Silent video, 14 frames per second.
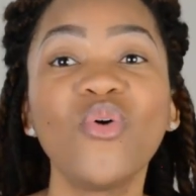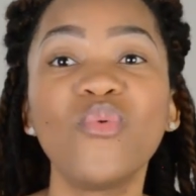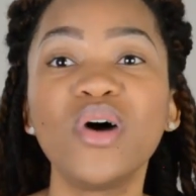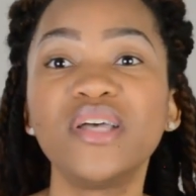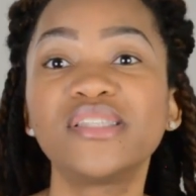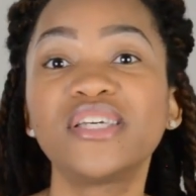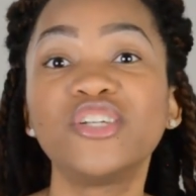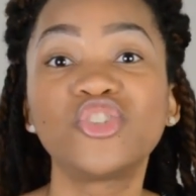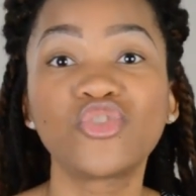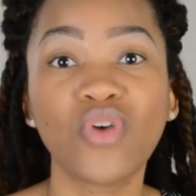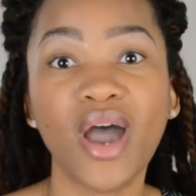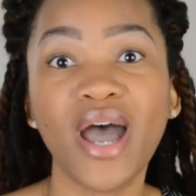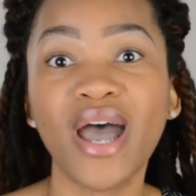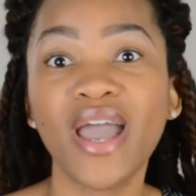was a
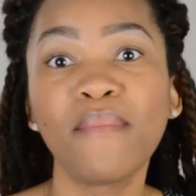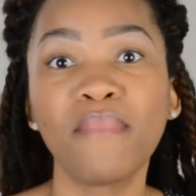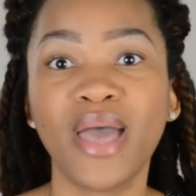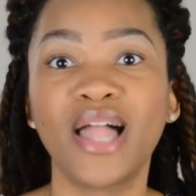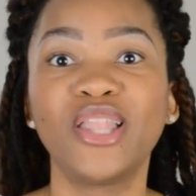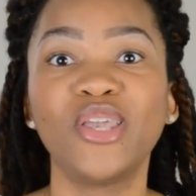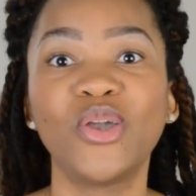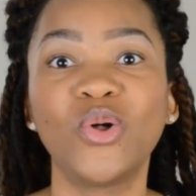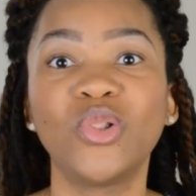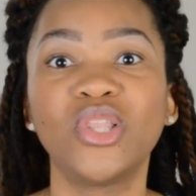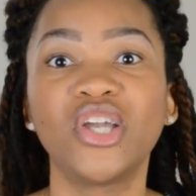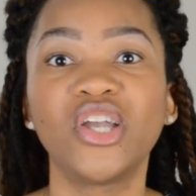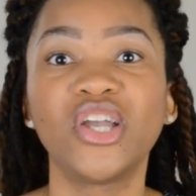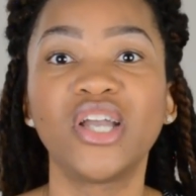
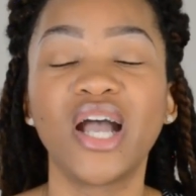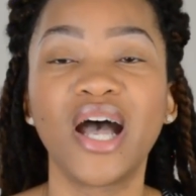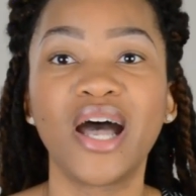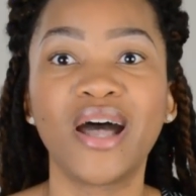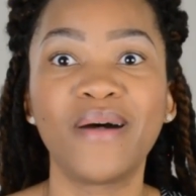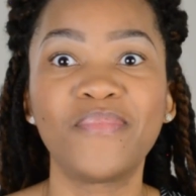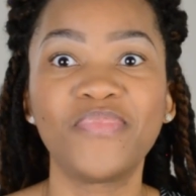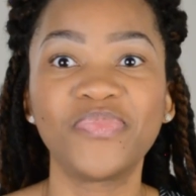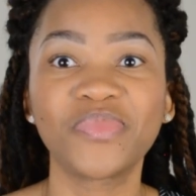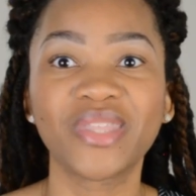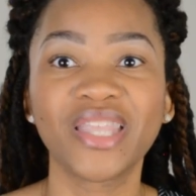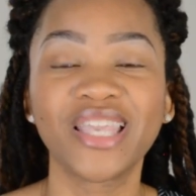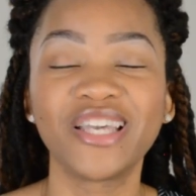trimalleolar um,